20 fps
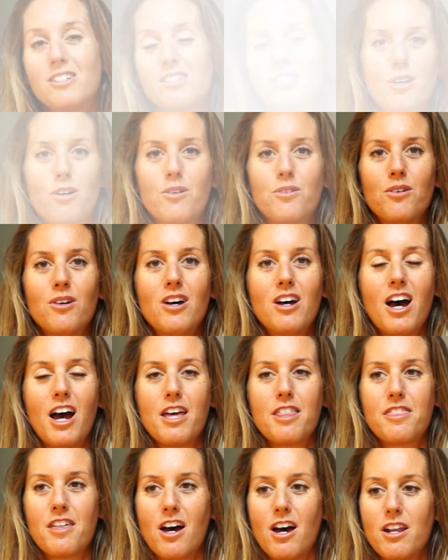So I
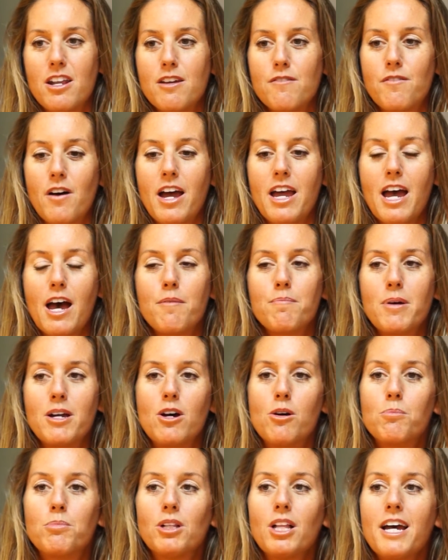thought, if I had my
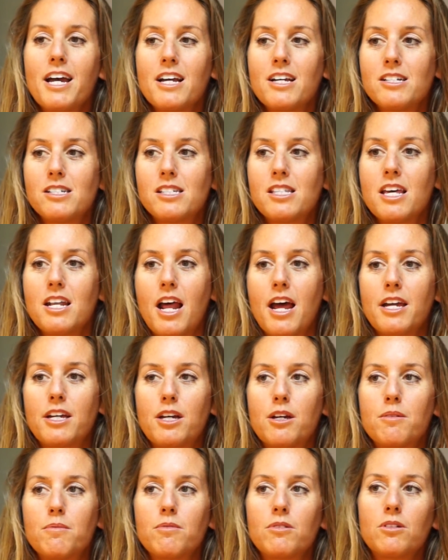own place, then I
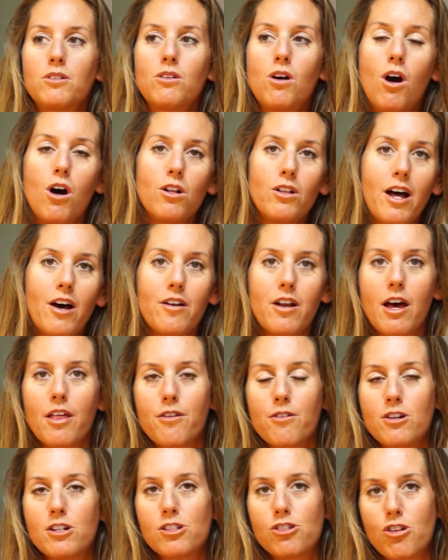can call out
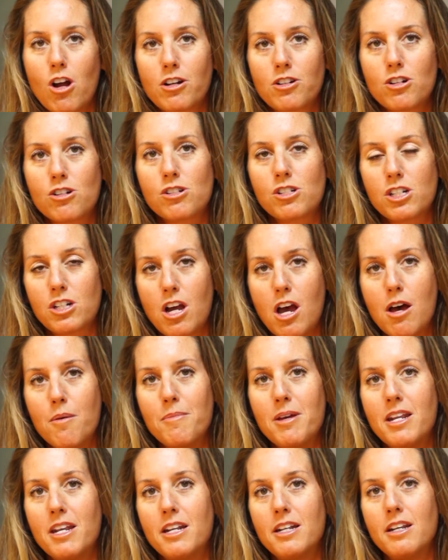other instructors to come
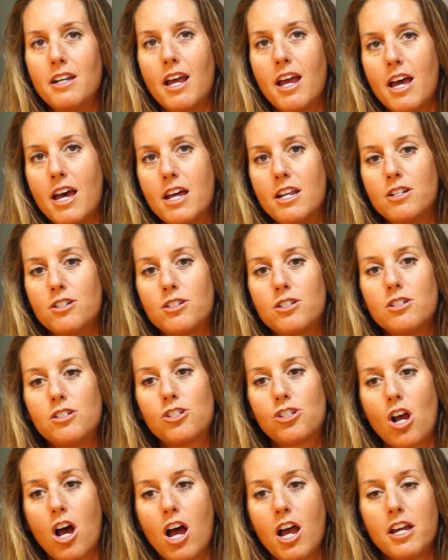in and
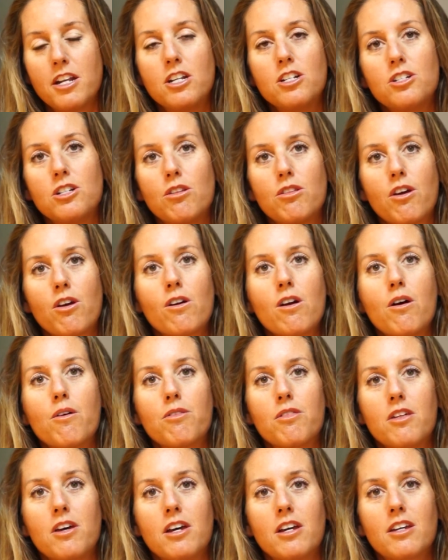shine and do their own
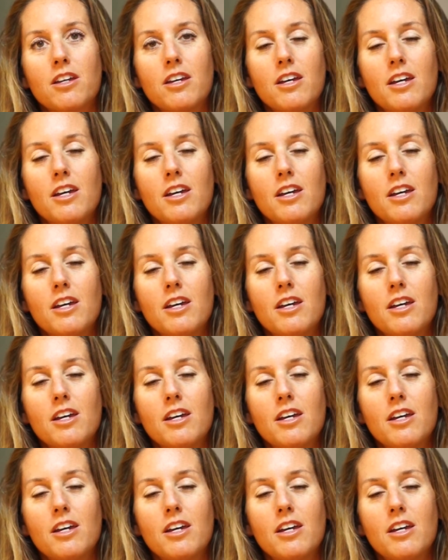thing.